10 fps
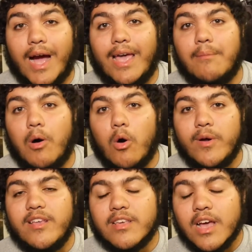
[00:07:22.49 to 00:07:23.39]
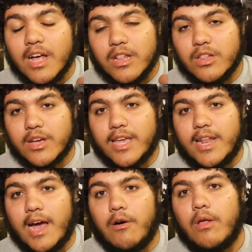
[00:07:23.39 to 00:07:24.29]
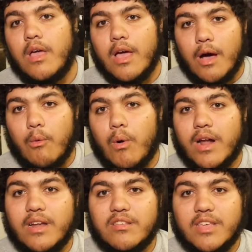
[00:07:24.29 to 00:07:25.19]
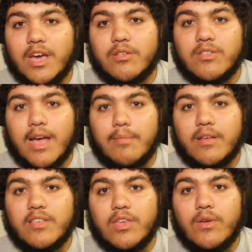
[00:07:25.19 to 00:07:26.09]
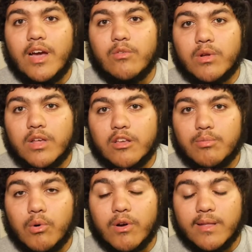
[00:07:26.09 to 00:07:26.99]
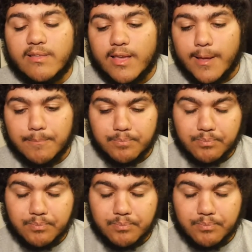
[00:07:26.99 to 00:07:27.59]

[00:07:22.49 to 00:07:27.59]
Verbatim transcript: I am always looking out, wanting to see other timelines that you guys want to explore and see